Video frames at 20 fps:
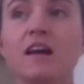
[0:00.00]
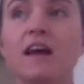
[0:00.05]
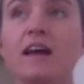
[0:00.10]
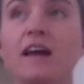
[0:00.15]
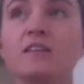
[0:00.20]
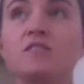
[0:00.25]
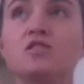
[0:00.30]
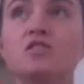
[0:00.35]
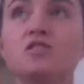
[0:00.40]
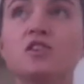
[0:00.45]

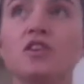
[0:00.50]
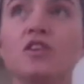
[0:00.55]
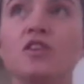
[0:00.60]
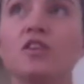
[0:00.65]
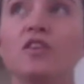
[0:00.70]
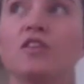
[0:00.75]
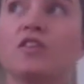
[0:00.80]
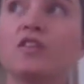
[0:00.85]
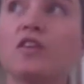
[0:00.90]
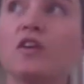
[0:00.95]
And so
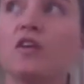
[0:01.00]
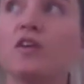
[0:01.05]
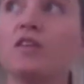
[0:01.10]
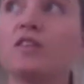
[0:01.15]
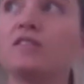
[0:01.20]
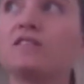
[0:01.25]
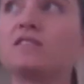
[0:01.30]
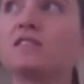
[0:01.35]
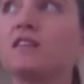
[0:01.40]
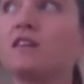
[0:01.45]

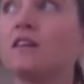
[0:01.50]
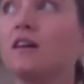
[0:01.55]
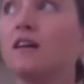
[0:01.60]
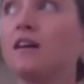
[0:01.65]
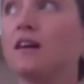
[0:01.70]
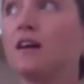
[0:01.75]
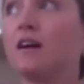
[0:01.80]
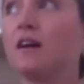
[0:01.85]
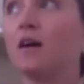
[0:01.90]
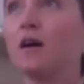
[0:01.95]
those
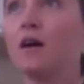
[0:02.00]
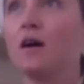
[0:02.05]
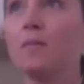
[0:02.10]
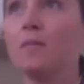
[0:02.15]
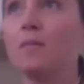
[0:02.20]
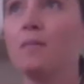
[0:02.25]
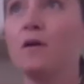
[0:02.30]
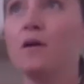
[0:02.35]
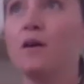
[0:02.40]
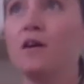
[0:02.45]

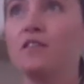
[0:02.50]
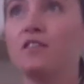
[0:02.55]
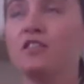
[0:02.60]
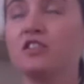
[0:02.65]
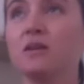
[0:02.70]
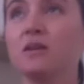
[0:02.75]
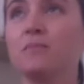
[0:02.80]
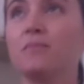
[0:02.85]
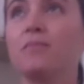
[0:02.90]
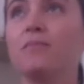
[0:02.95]

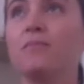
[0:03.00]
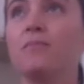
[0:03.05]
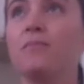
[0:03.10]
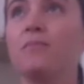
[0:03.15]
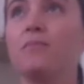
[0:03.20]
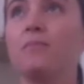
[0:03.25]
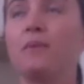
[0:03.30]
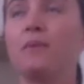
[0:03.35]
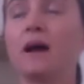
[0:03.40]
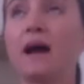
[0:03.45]
emerging
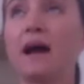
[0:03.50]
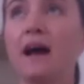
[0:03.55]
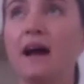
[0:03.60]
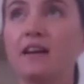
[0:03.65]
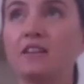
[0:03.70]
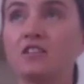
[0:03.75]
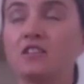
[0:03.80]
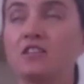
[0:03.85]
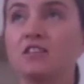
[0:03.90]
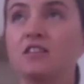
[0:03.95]

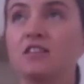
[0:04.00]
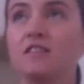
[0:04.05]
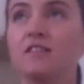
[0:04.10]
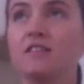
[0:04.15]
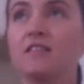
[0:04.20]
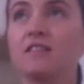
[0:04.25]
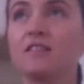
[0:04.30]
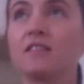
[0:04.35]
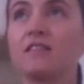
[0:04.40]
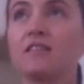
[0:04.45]

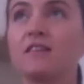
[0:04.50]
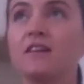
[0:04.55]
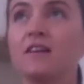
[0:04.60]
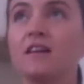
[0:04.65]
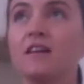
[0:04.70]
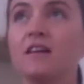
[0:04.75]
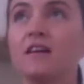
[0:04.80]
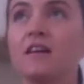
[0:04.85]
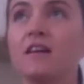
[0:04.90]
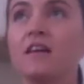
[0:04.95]
passions,
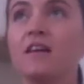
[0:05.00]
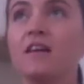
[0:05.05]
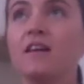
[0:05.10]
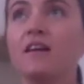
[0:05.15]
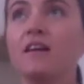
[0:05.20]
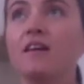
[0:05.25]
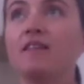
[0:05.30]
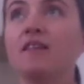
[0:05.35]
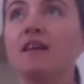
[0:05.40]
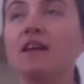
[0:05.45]

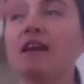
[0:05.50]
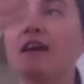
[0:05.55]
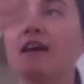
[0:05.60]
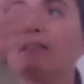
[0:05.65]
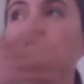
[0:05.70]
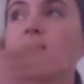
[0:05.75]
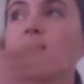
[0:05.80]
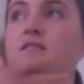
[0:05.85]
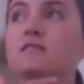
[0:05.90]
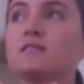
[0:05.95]
then as
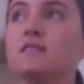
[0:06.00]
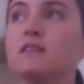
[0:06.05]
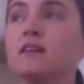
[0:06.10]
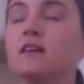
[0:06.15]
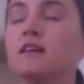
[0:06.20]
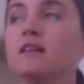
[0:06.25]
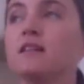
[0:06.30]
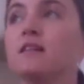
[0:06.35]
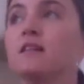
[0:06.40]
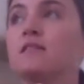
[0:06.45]
you sit
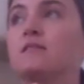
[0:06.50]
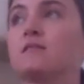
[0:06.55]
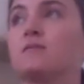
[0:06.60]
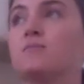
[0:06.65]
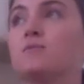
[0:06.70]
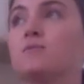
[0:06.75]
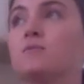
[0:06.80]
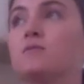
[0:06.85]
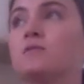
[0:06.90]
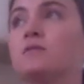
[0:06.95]
in this
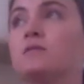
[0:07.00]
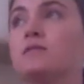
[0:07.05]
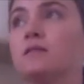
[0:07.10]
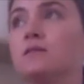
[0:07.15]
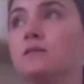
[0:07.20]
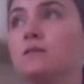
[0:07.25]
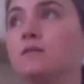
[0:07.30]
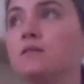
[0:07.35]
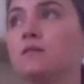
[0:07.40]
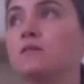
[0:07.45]
more
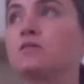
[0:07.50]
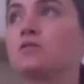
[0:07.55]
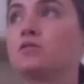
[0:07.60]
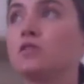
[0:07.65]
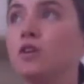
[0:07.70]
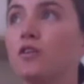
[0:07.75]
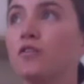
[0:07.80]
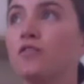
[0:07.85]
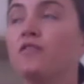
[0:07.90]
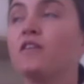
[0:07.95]
stillness,
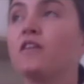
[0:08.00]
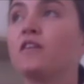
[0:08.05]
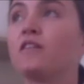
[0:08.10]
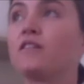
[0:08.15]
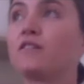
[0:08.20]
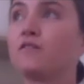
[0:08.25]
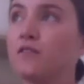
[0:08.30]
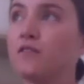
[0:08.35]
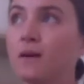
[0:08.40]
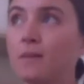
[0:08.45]

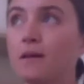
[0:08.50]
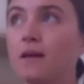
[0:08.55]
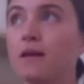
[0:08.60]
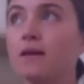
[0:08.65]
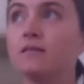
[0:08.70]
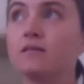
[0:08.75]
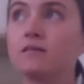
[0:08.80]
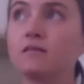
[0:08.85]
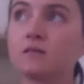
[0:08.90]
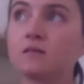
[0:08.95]
softness,
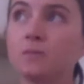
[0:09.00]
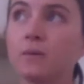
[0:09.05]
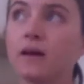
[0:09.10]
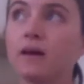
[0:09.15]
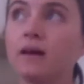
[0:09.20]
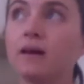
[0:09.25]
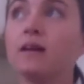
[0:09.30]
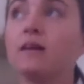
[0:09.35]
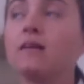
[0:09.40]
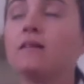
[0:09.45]
feminine
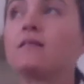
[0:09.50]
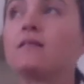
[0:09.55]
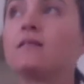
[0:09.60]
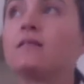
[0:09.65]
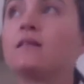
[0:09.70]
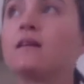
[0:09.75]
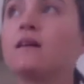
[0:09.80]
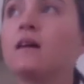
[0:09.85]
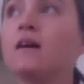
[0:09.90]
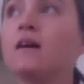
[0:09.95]
space,